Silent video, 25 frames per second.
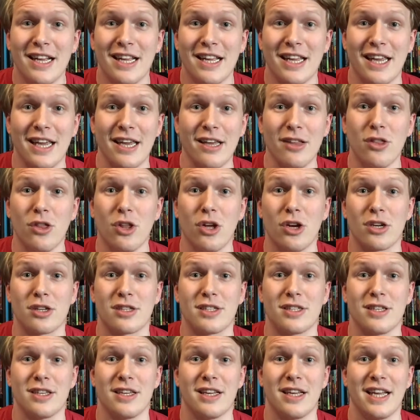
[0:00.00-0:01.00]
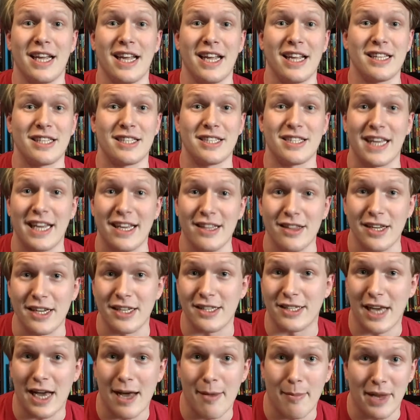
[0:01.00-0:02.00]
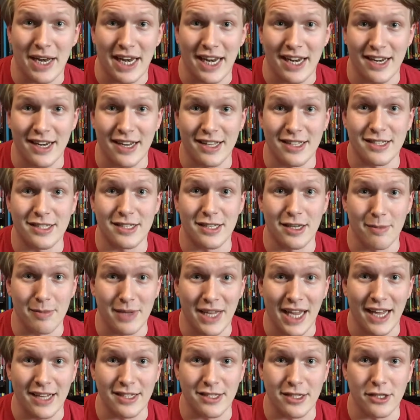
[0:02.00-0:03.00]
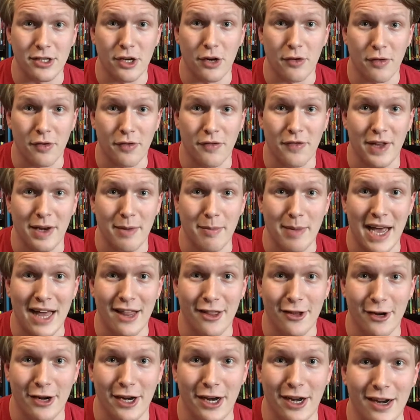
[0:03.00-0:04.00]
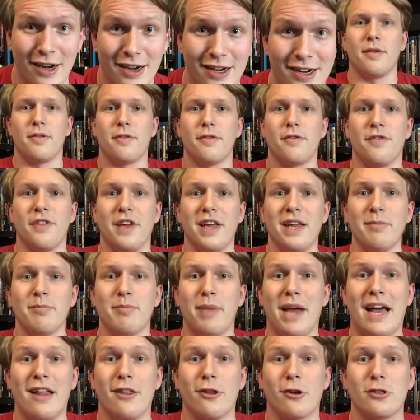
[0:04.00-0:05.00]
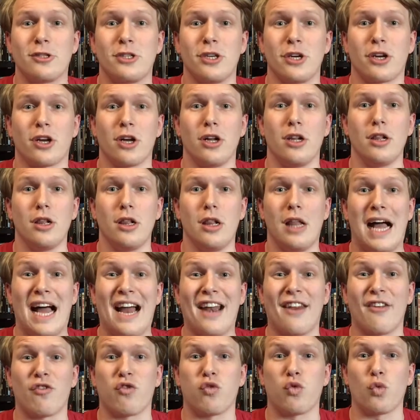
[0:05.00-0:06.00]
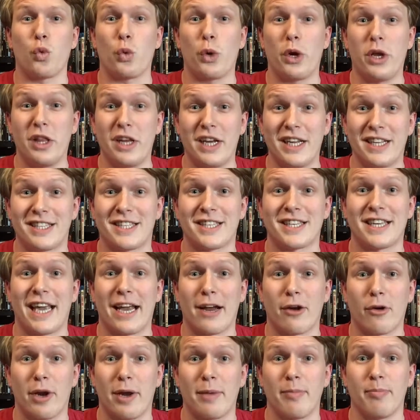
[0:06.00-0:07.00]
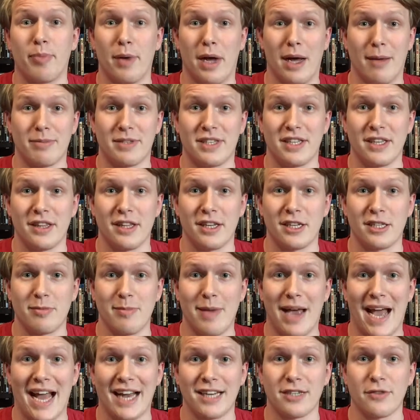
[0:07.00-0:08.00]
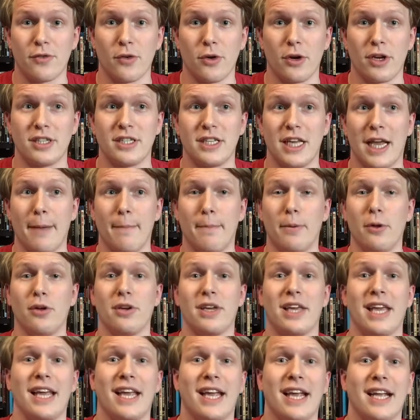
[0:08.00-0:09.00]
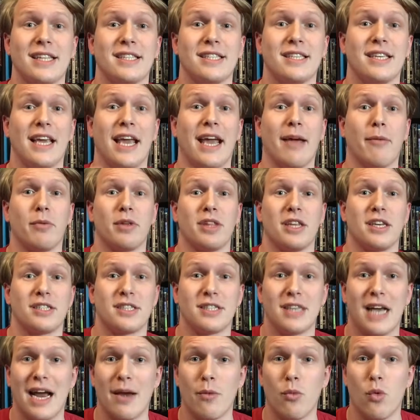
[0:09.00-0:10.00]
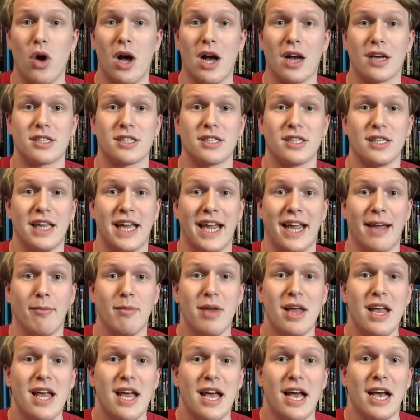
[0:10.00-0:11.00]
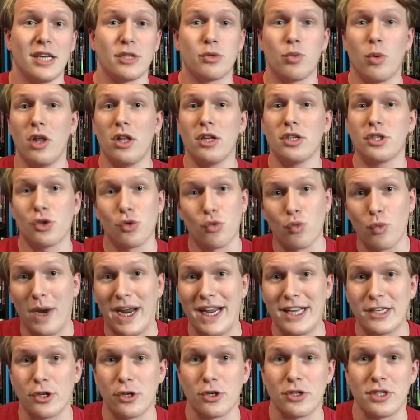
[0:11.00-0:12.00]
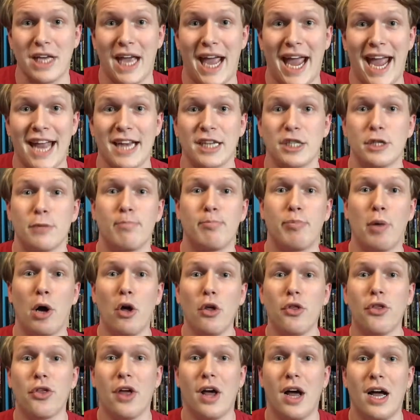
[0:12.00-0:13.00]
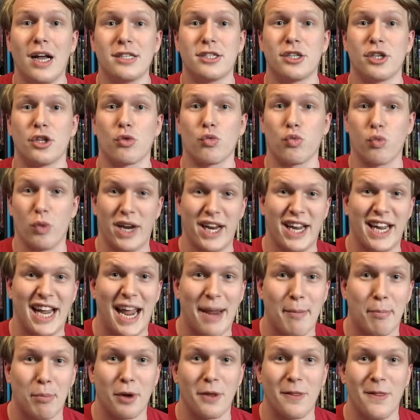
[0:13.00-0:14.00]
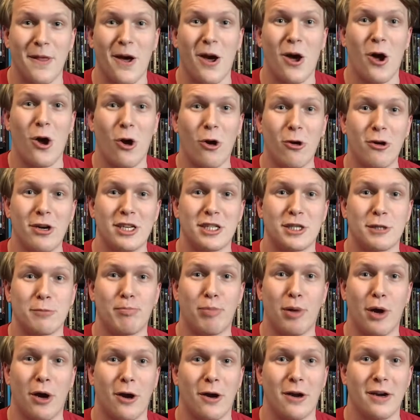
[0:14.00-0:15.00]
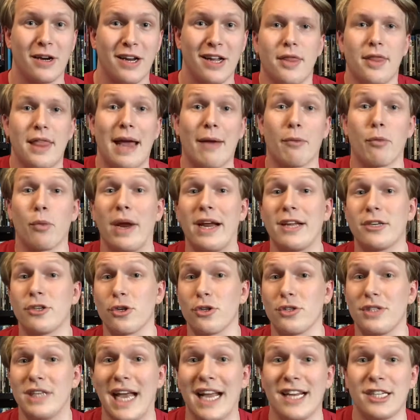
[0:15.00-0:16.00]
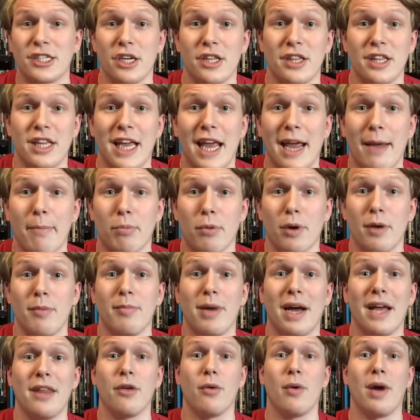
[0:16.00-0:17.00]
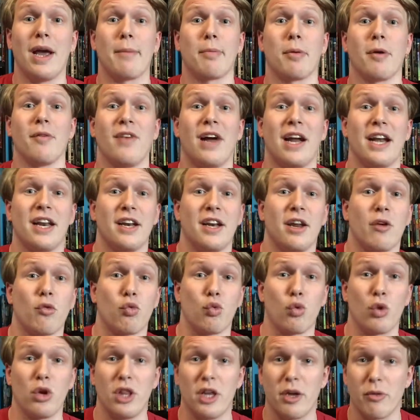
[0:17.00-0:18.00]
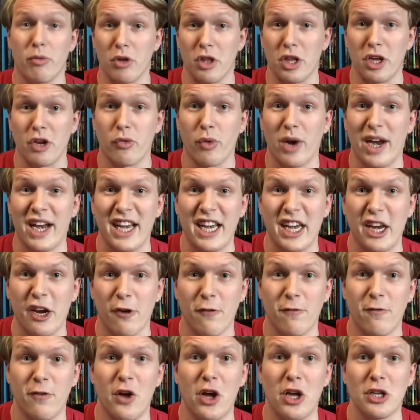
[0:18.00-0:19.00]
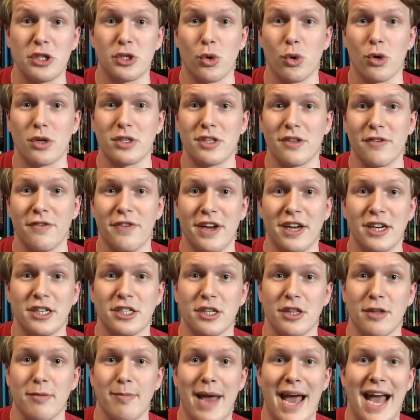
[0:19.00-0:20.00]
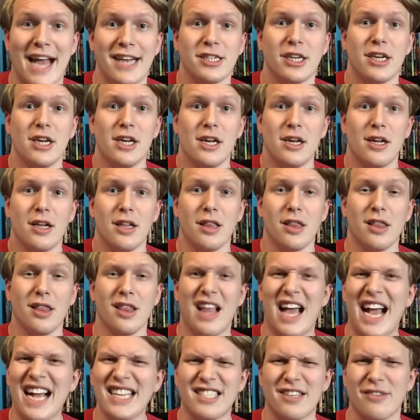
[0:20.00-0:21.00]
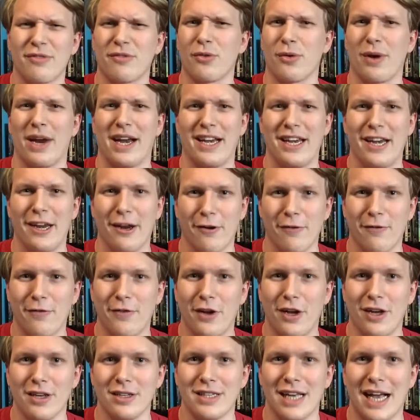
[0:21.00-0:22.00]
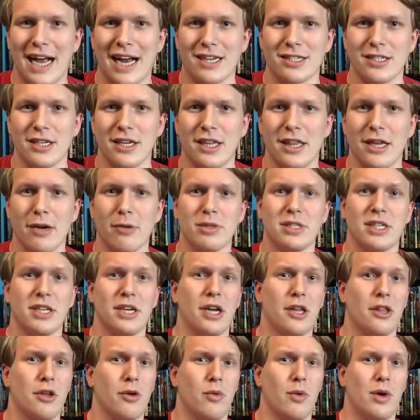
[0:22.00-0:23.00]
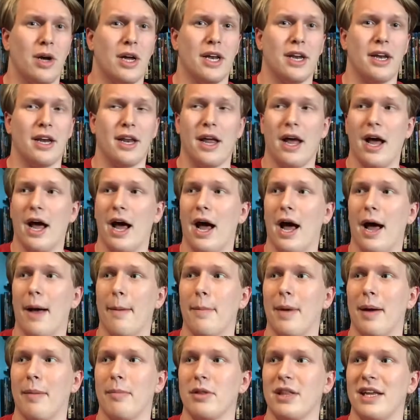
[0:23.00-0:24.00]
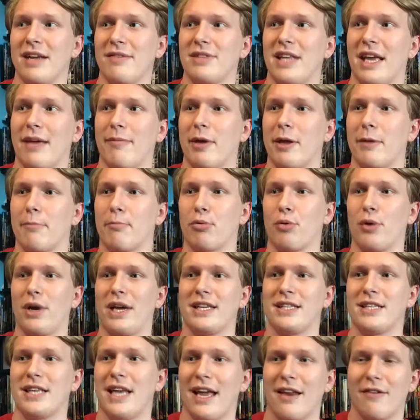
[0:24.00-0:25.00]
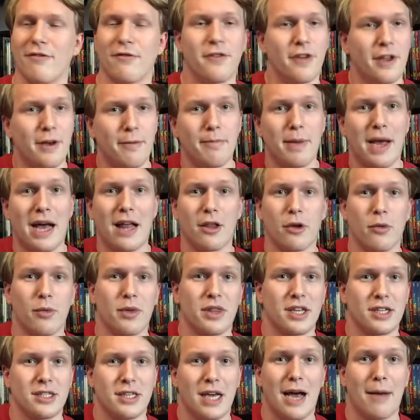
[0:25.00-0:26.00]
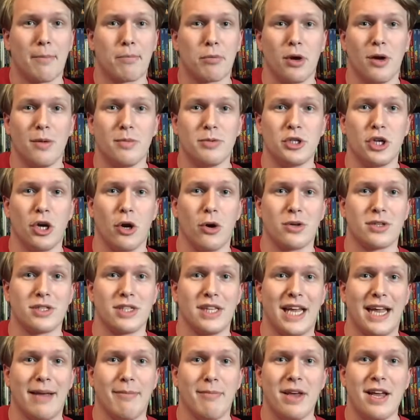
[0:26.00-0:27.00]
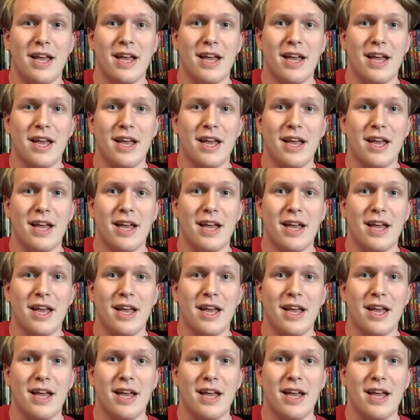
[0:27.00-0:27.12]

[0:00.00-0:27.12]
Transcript: He looked insanely dominant in some cases over Finn Bálor here. Finn Bálor took a lot of really scary bumps in this match. For example, he gets hit with a sidewalk slam, as well as a razor's edge, both onto the ring apron, the hardest part. That razor's edge on the apron, by the way, provided a really, really great near fall towards the finish of the match. Lots of great near falls, actually. There was another one, I believe Damian Priest hit Finn Bálor with a top rope chokeslam.